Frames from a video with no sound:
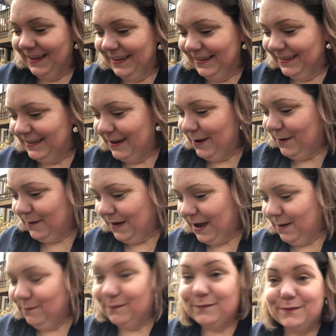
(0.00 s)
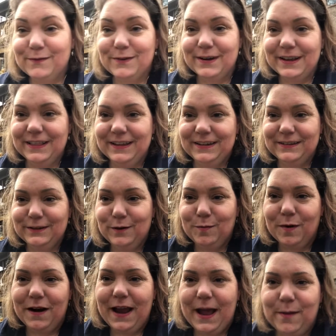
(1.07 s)
So I'm really
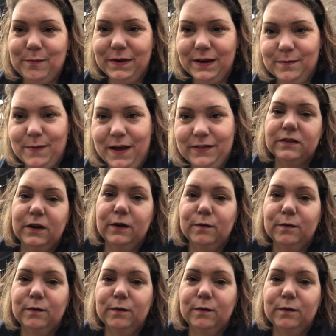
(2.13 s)
super happy about